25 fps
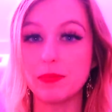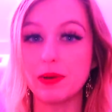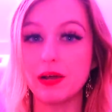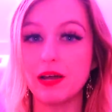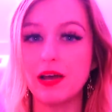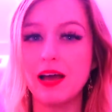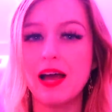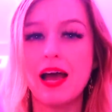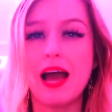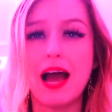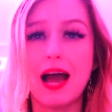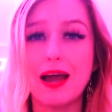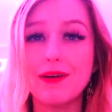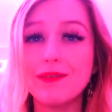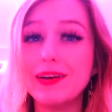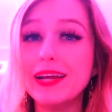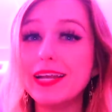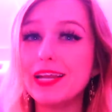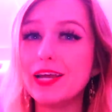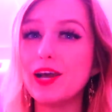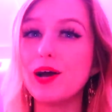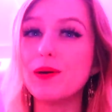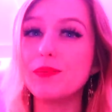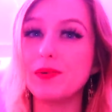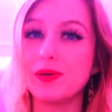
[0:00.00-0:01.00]
But I
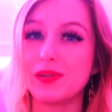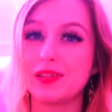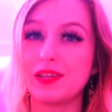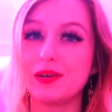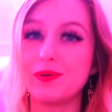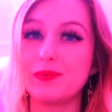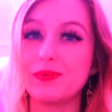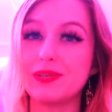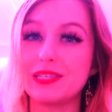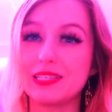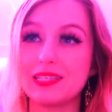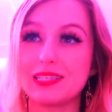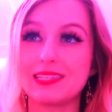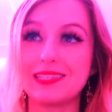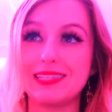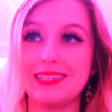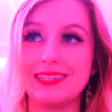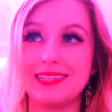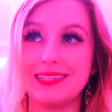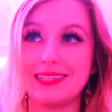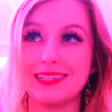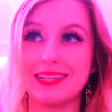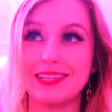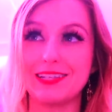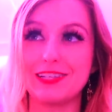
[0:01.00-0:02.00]
really hope you think we
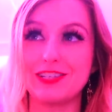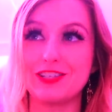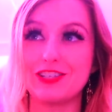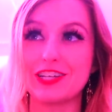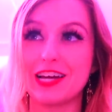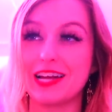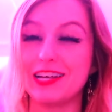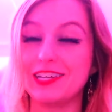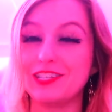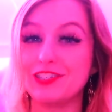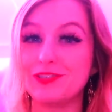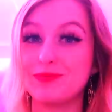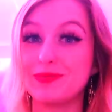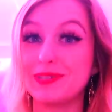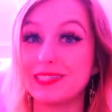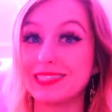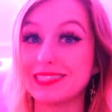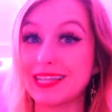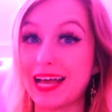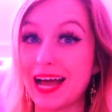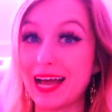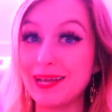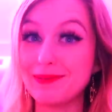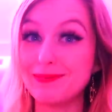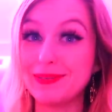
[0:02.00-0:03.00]
succeeded at this challenge because
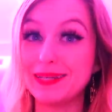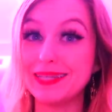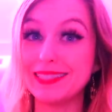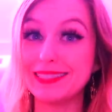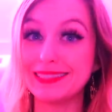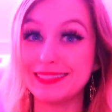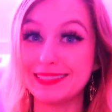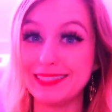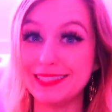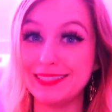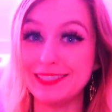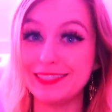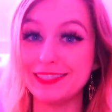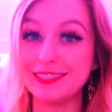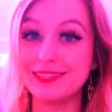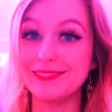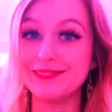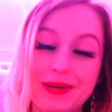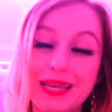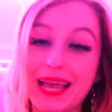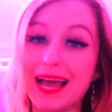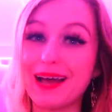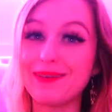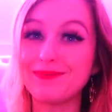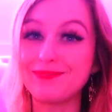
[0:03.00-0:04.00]
I personally do.
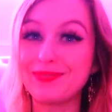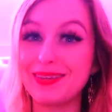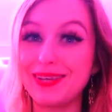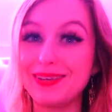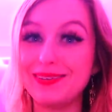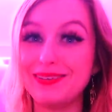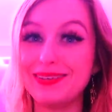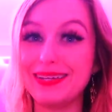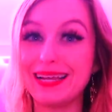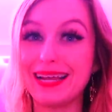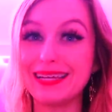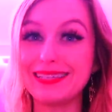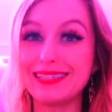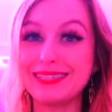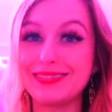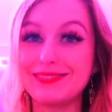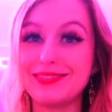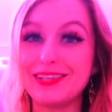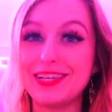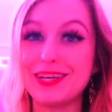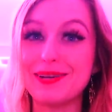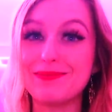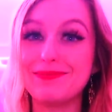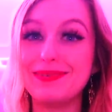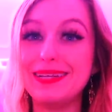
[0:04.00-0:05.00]
But yeah, if you like this
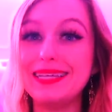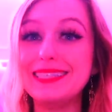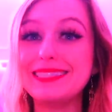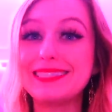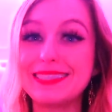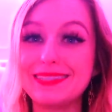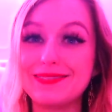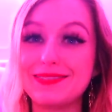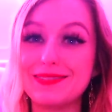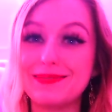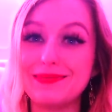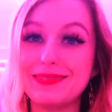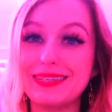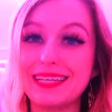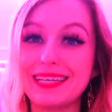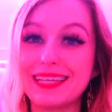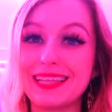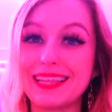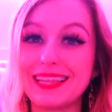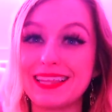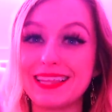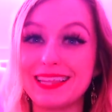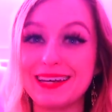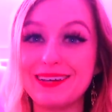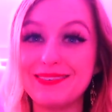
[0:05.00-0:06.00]
video, please give it a big
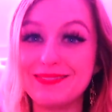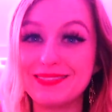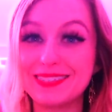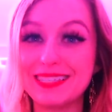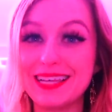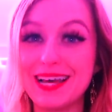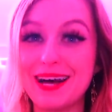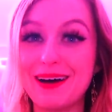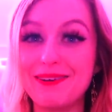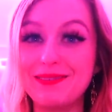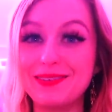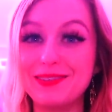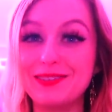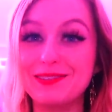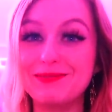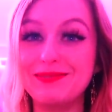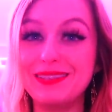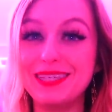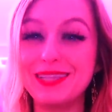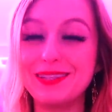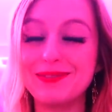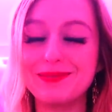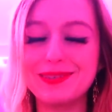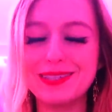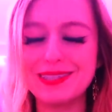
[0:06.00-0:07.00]
thumbs up. It would
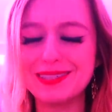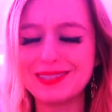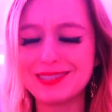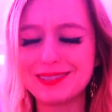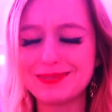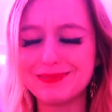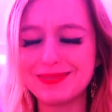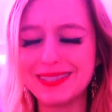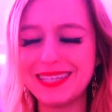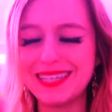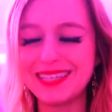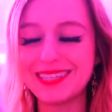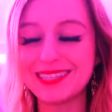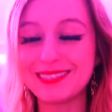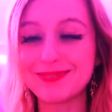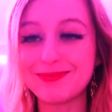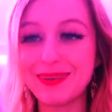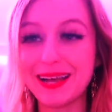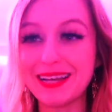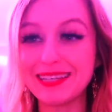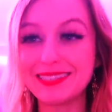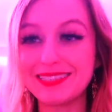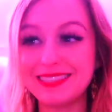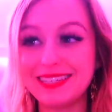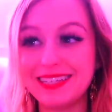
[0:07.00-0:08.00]
mean the world to me,
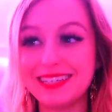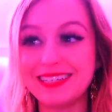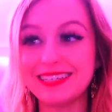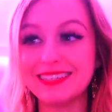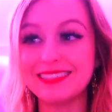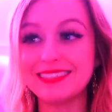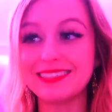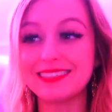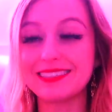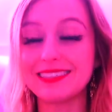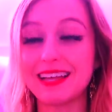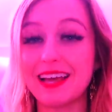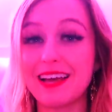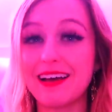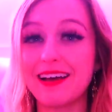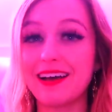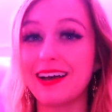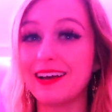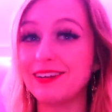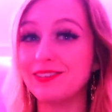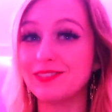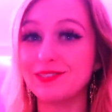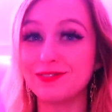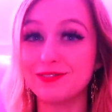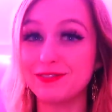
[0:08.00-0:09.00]
especially because
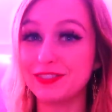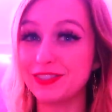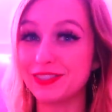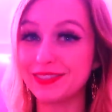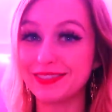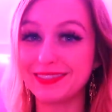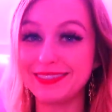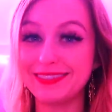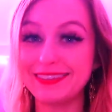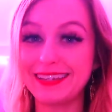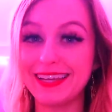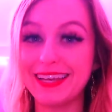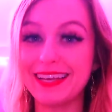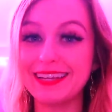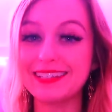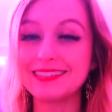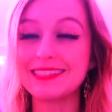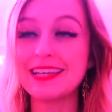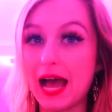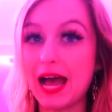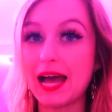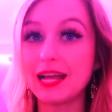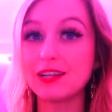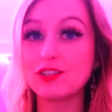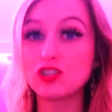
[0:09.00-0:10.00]
I don't feel too good.
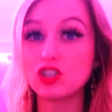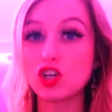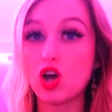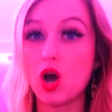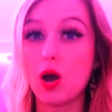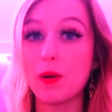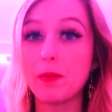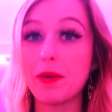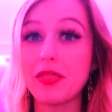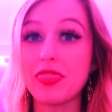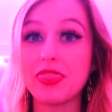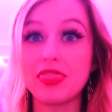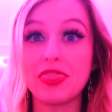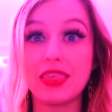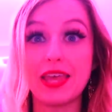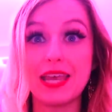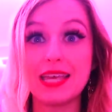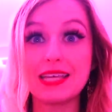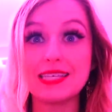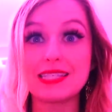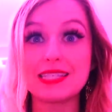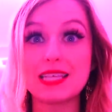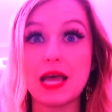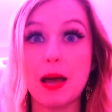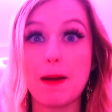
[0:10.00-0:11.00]
And comment
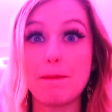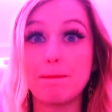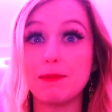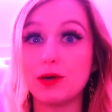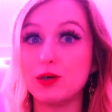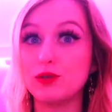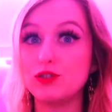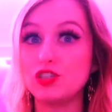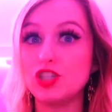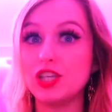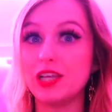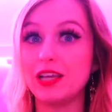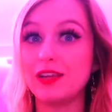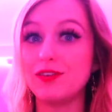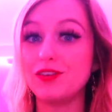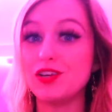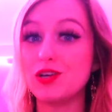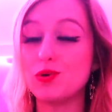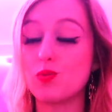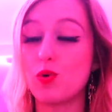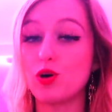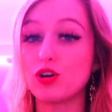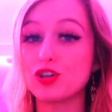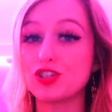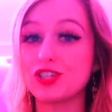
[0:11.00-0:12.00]
this emoji if
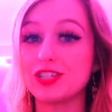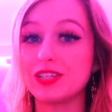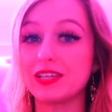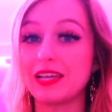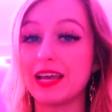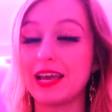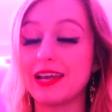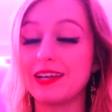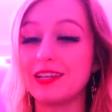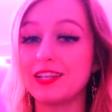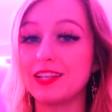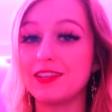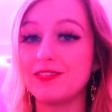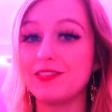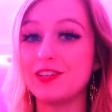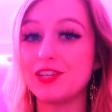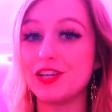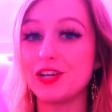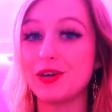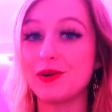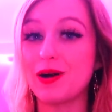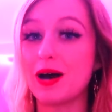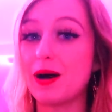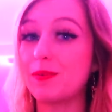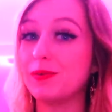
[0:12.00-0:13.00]
you watch till the end of the
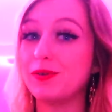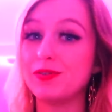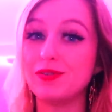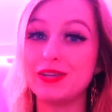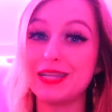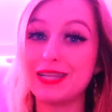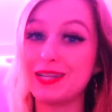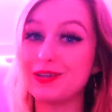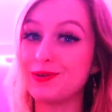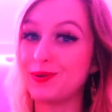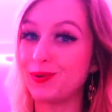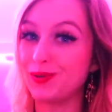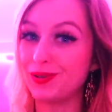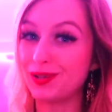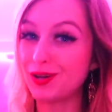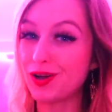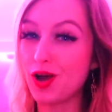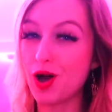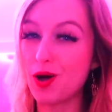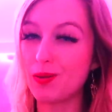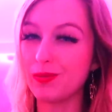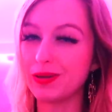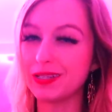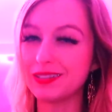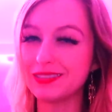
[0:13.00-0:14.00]
video. I'll be reading all the
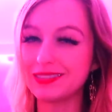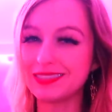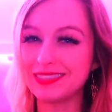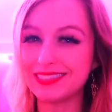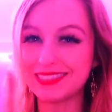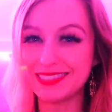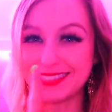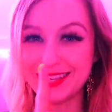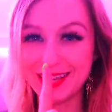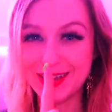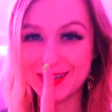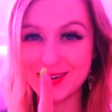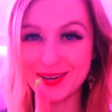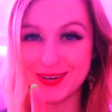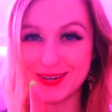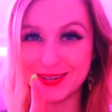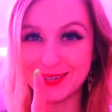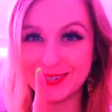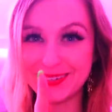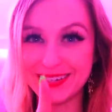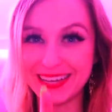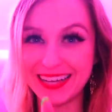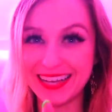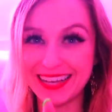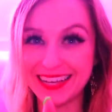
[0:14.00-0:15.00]
comments to see
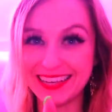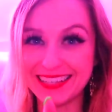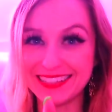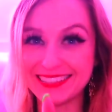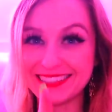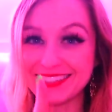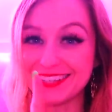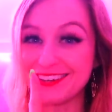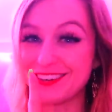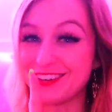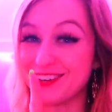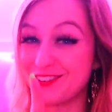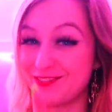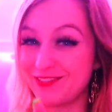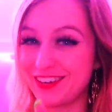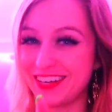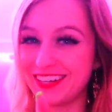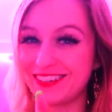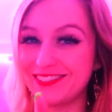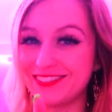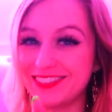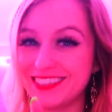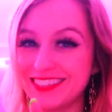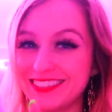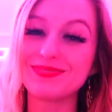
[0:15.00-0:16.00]
who is a
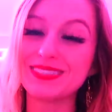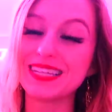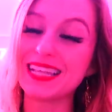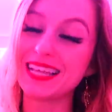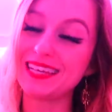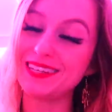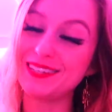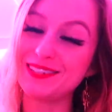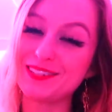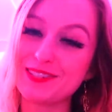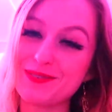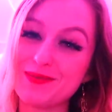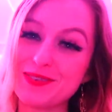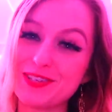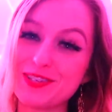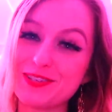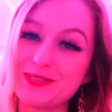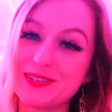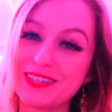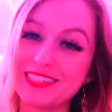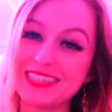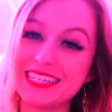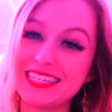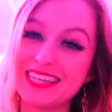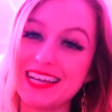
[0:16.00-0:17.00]
real one. But thank you so much for
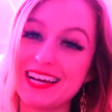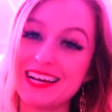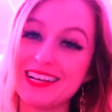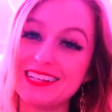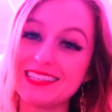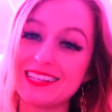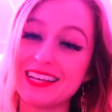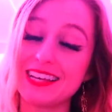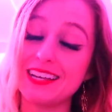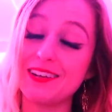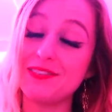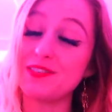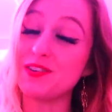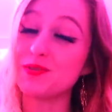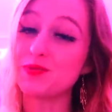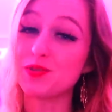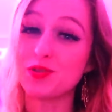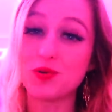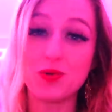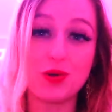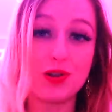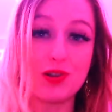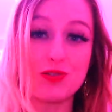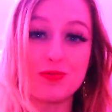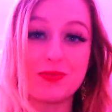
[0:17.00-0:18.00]
watching, guys. I love you with
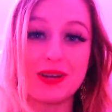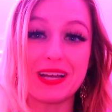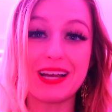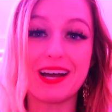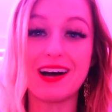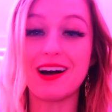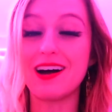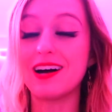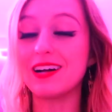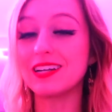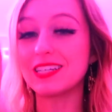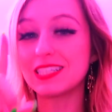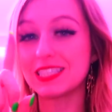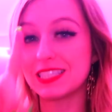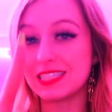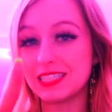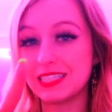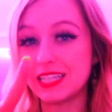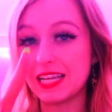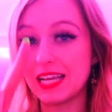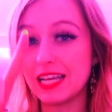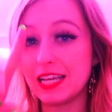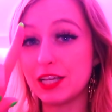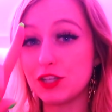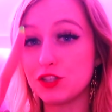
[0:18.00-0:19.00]
all of my heart.
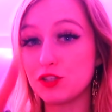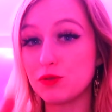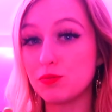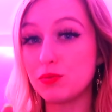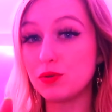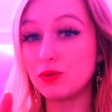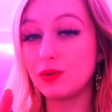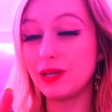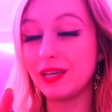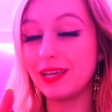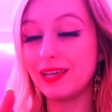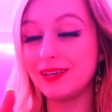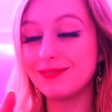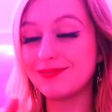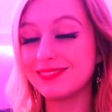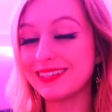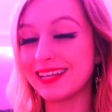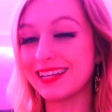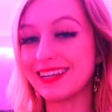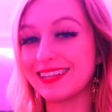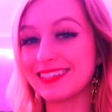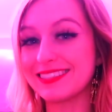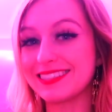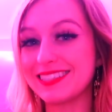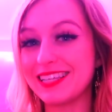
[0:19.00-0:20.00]
Stay spooky
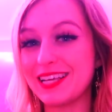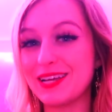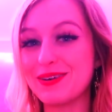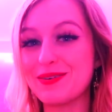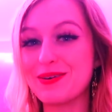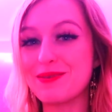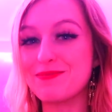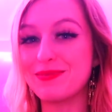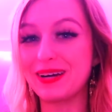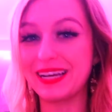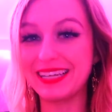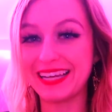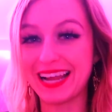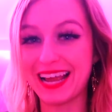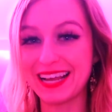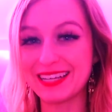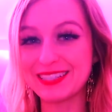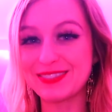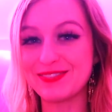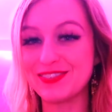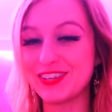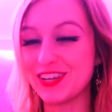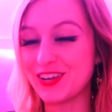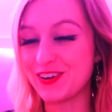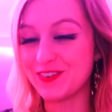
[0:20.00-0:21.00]
and I'll see you in my
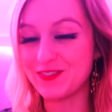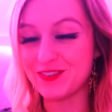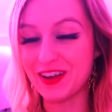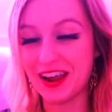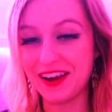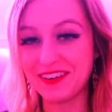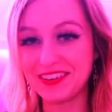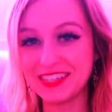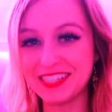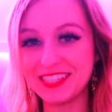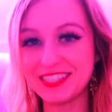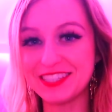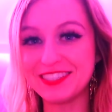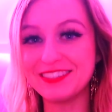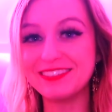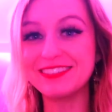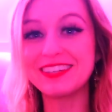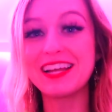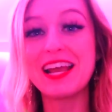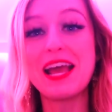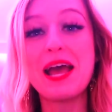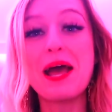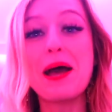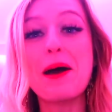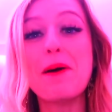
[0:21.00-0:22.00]
next video very soon.
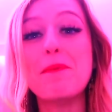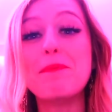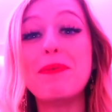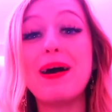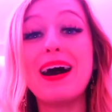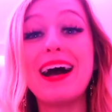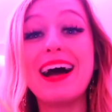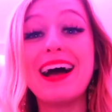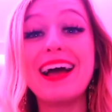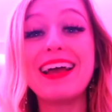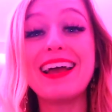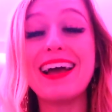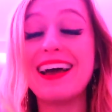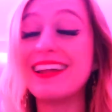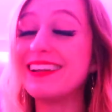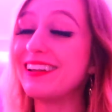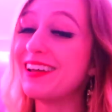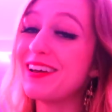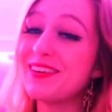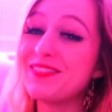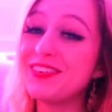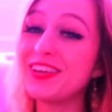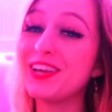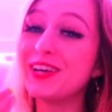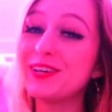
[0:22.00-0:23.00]
Bye. I
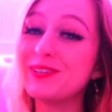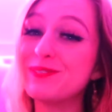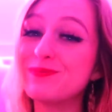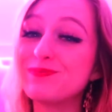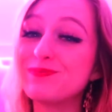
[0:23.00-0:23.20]
love you.